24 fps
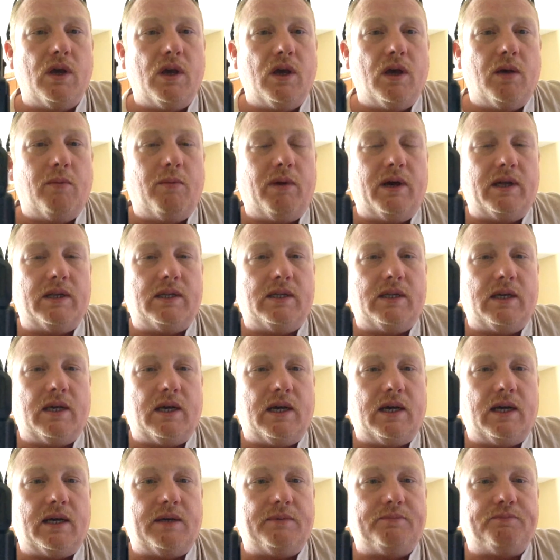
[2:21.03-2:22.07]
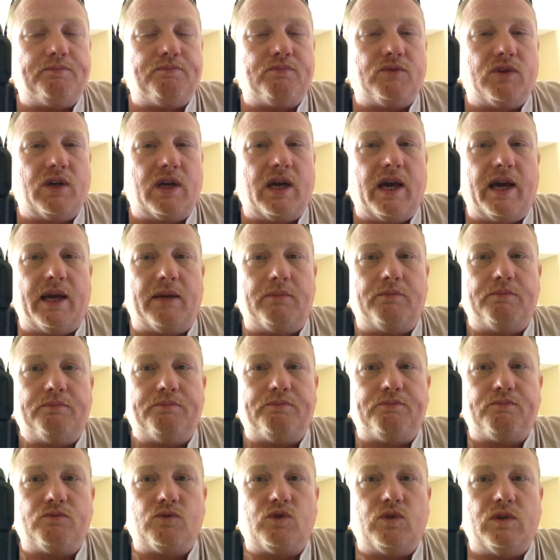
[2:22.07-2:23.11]
But again,
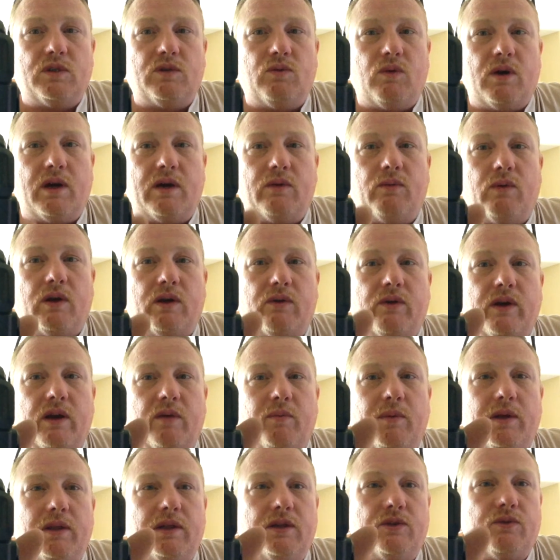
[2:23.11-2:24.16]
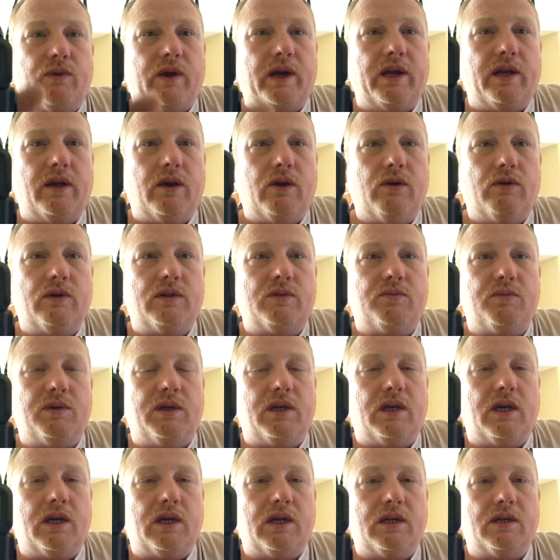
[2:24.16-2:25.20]
the reason why I'd want to recommend this radio is
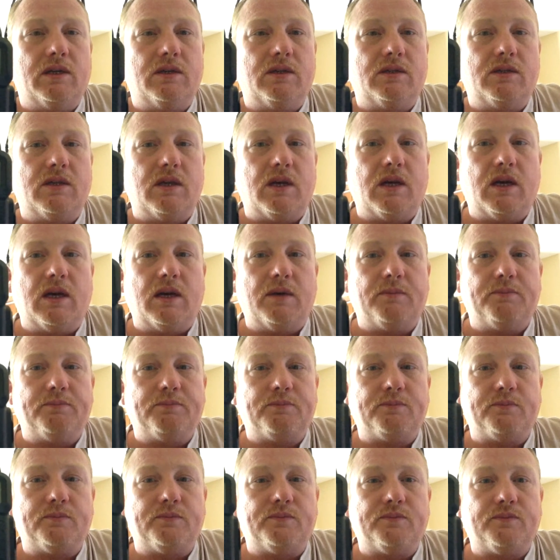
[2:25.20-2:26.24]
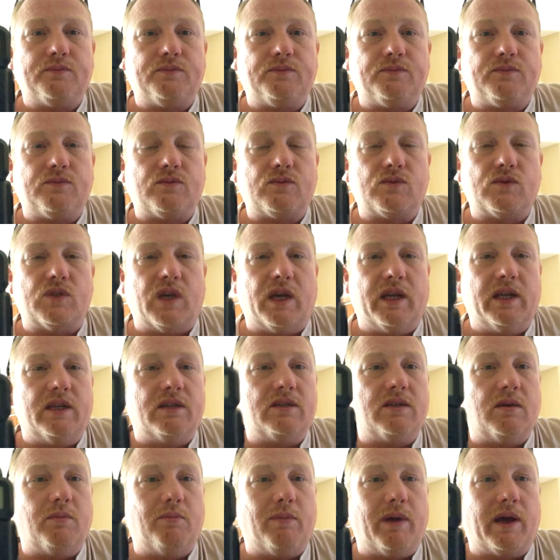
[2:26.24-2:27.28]
because it is
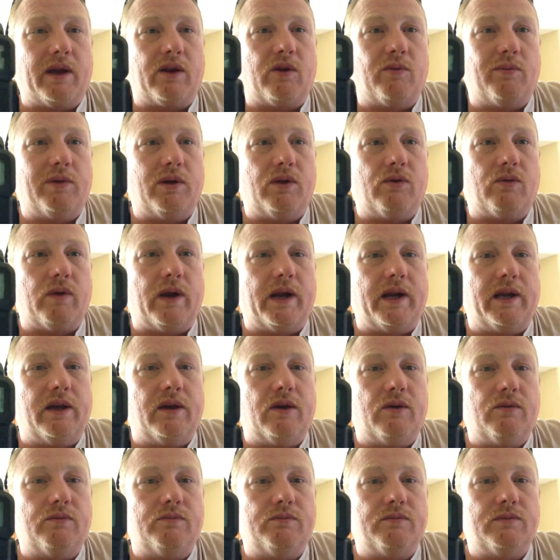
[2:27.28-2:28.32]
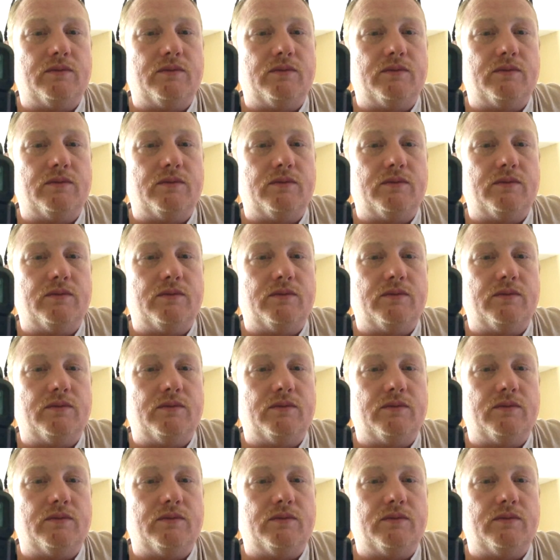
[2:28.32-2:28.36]
a better built radio.